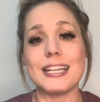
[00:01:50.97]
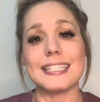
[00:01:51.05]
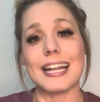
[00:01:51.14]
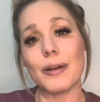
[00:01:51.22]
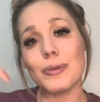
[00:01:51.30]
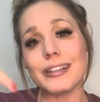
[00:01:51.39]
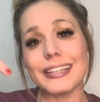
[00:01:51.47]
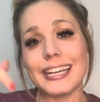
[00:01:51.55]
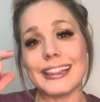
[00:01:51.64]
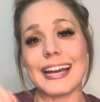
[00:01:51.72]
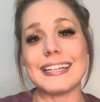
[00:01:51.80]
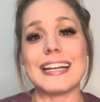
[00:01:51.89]
and I will link
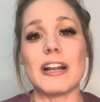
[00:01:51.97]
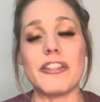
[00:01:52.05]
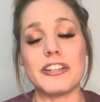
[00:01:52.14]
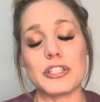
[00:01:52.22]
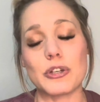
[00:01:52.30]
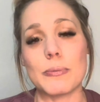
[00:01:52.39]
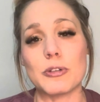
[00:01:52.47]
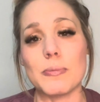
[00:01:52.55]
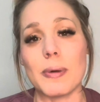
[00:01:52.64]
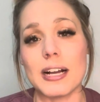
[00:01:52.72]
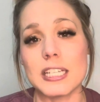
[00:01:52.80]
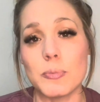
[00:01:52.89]
that down in the description
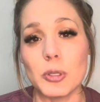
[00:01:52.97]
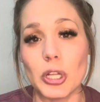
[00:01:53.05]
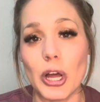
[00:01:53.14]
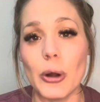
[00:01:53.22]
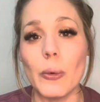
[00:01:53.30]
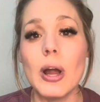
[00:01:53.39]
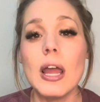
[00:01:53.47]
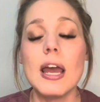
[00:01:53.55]
box below